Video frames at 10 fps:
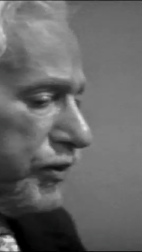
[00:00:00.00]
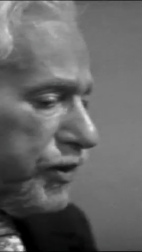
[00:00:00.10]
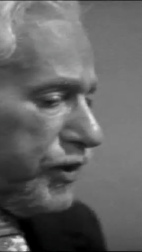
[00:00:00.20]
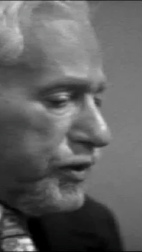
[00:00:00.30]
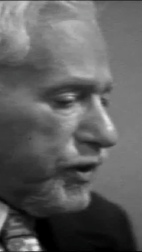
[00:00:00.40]

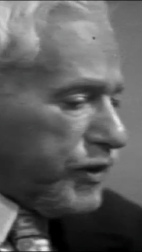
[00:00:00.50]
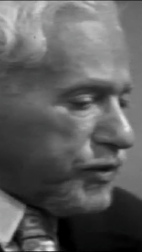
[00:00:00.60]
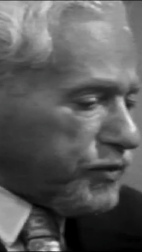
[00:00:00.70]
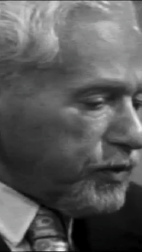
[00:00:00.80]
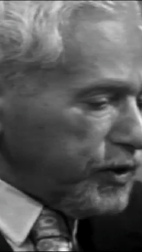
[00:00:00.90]
She's an
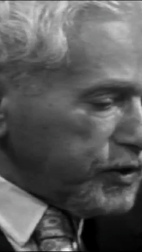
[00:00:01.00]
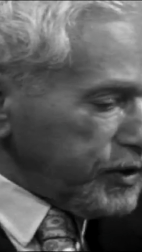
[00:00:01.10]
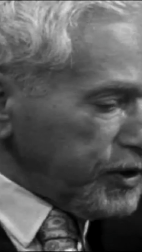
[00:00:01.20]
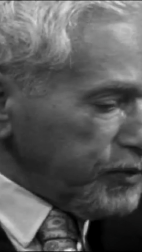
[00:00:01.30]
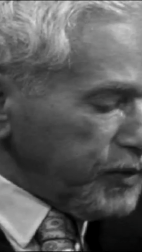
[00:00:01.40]

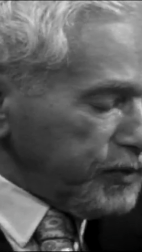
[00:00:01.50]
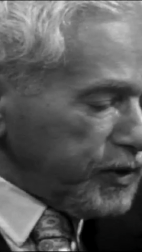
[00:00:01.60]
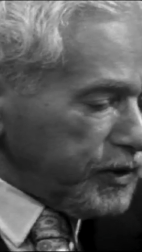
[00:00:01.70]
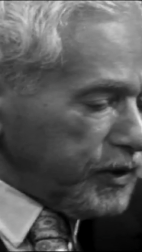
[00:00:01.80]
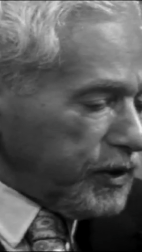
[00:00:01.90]
extraordinary
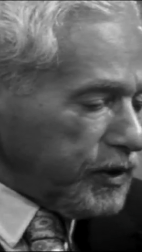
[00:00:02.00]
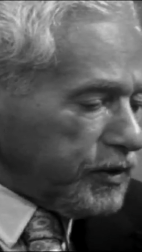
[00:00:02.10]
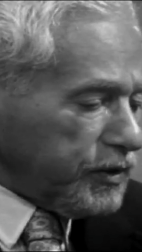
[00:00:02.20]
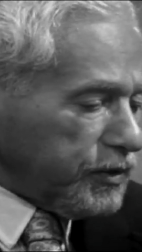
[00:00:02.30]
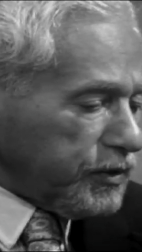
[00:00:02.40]
woman, and
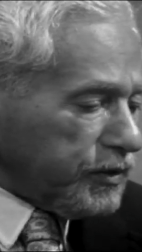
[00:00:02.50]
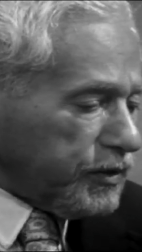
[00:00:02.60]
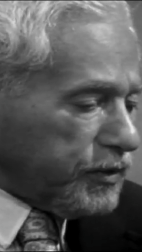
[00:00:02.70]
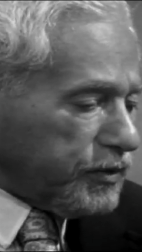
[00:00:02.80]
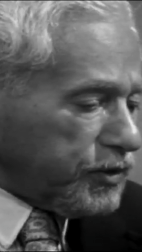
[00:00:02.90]
uh,
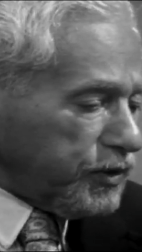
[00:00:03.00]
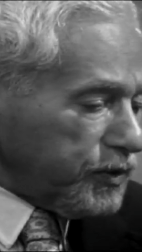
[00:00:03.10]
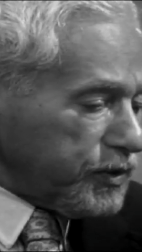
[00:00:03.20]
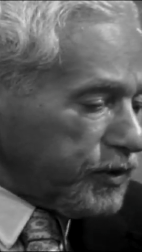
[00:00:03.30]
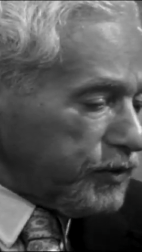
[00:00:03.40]
she
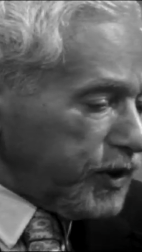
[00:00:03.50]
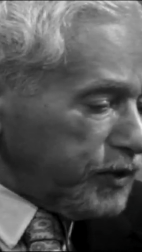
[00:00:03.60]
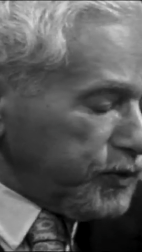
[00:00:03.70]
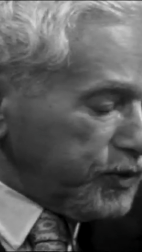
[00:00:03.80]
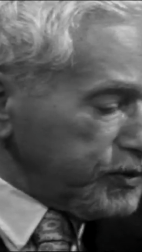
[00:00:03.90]
was a
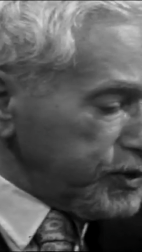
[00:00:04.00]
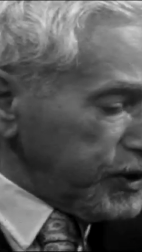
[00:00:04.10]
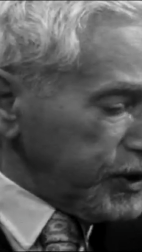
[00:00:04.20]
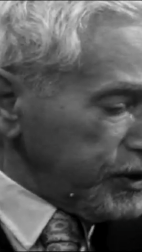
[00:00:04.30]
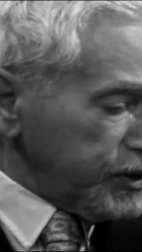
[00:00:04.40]
great
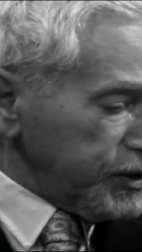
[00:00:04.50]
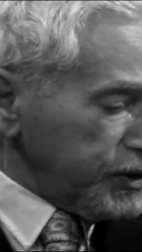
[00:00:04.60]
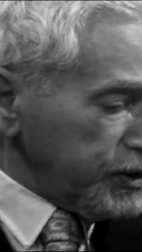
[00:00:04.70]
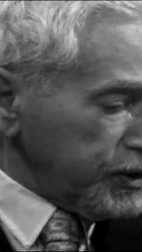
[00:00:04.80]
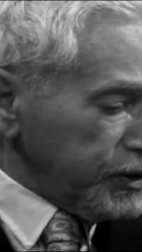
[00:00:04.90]
beauty, and
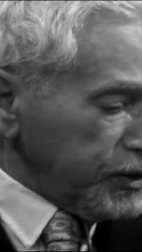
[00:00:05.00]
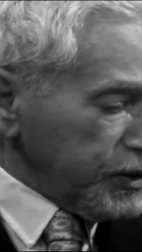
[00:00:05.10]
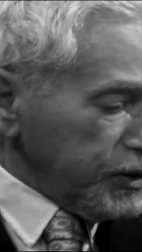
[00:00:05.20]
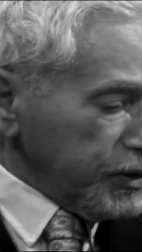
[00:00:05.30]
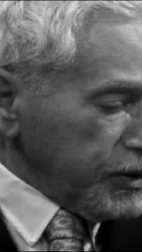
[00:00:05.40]
uh,
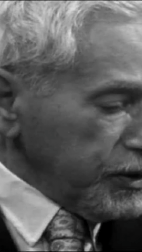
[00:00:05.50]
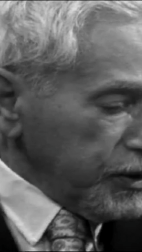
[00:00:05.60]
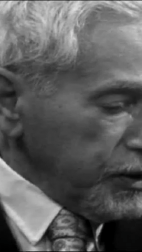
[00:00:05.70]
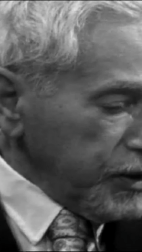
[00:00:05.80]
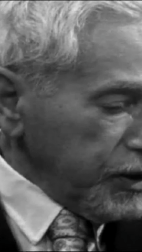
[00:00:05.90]

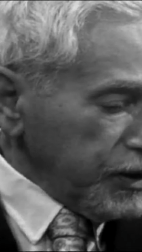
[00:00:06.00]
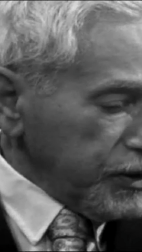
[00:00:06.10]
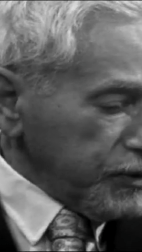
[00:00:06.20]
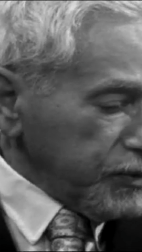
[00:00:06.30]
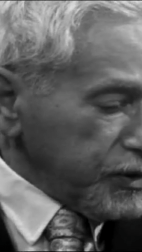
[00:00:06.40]
and
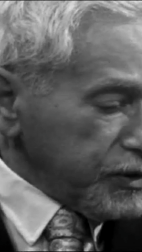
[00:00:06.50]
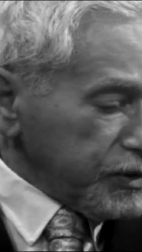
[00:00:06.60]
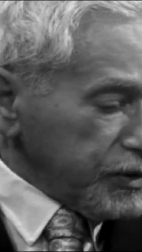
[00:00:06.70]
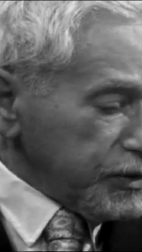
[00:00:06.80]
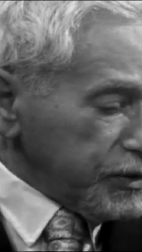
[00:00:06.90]
it
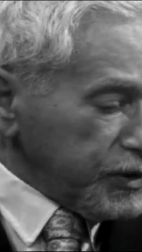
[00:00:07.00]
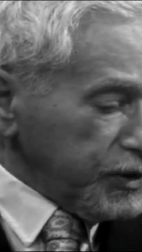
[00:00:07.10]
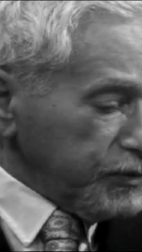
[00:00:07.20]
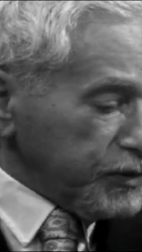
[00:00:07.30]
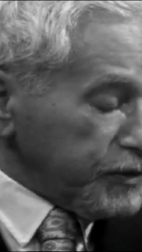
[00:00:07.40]
was uh,
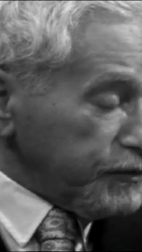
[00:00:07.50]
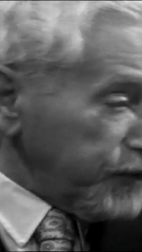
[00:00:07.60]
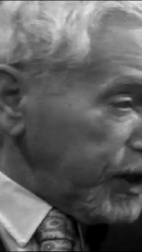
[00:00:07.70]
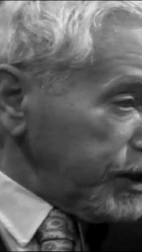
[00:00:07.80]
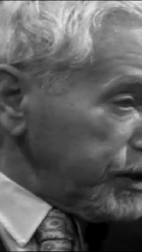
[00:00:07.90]
she was a
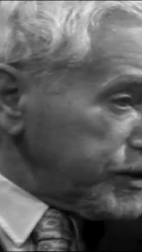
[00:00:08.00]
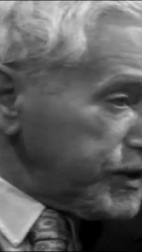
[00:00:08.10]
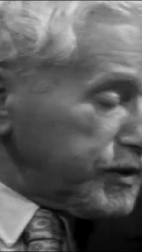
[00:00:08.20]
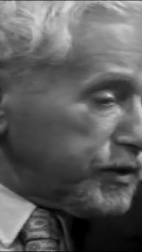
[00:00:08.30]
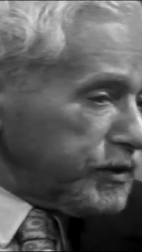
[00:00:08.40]
fine
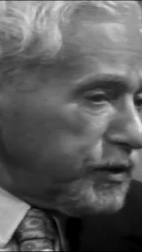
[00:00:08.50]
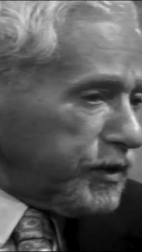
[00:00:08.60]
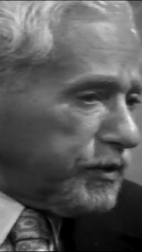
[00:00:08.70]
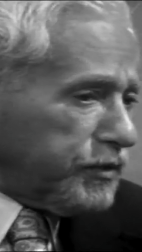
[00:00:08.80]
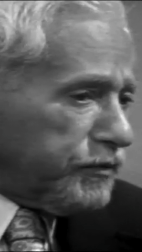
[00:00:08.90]
assistant
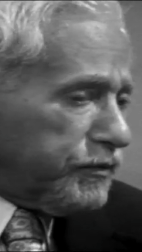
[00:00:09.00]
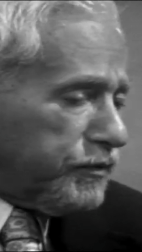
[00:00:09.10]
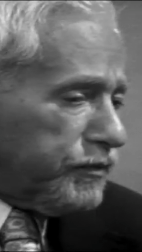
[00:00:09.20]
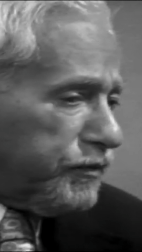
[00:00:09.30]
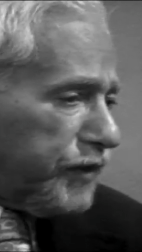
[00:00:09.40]
and
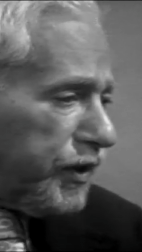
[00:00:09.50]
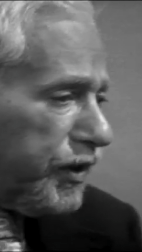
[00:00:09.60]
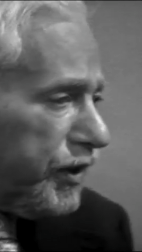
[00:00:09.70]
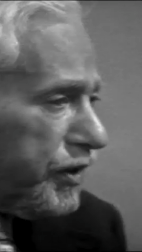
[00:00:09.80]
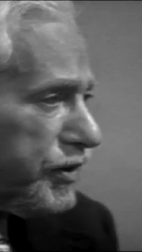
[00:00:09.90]
uh, very
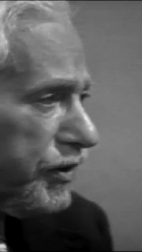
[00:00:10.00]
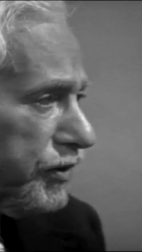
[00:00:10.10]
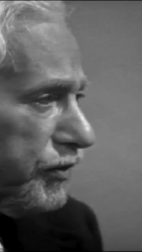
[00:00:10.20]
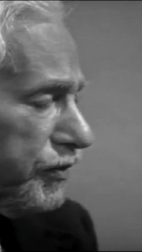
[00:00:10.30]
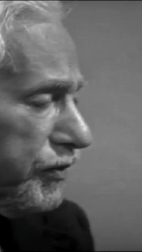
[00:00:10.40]
easy
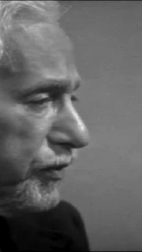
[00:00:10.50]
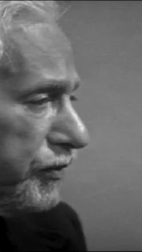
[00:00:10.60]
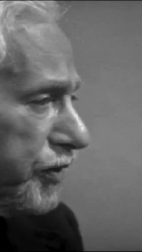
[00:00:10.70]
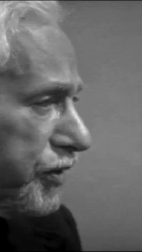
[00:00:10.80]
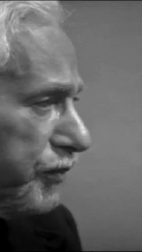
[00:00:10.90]
to
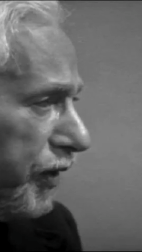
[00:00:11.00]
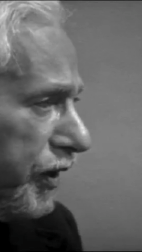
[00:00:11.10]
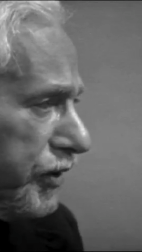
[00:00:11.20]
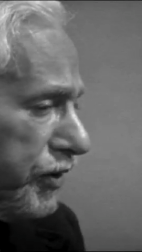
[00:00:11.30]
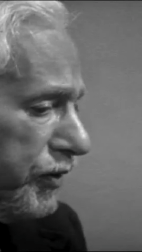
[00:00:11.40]
uh,
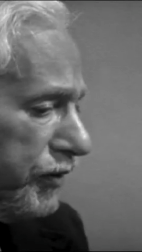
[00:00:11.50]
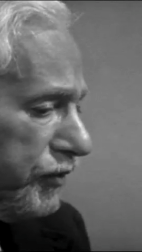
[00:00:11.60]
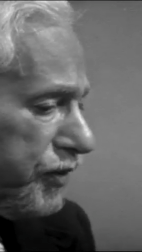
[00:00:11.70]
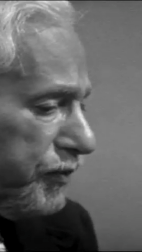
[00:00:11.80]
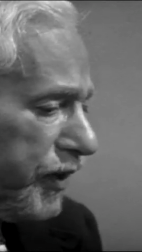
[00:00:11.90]
respond. She
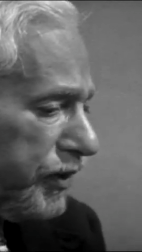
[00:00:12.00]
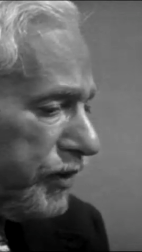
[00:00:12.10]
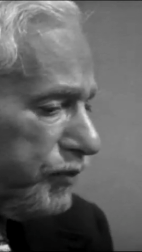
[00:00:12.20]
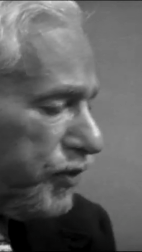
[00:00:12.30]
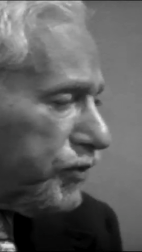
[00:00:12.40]

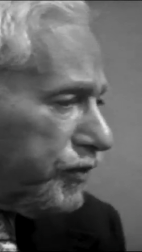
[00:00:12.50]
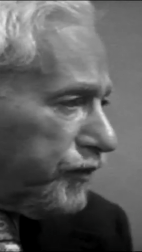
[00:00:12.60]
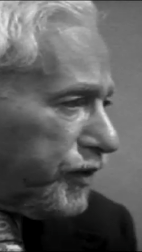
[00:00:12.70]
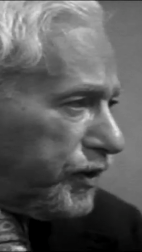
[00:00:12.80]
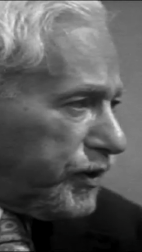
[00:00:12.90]
responded
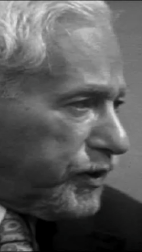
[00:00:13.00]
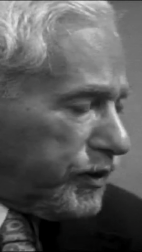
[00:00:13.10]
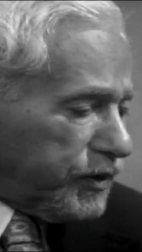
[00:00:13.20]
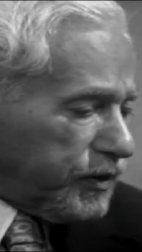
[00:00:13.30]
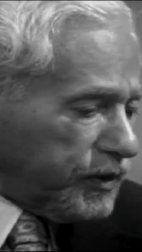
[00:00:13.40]
beautifully in the,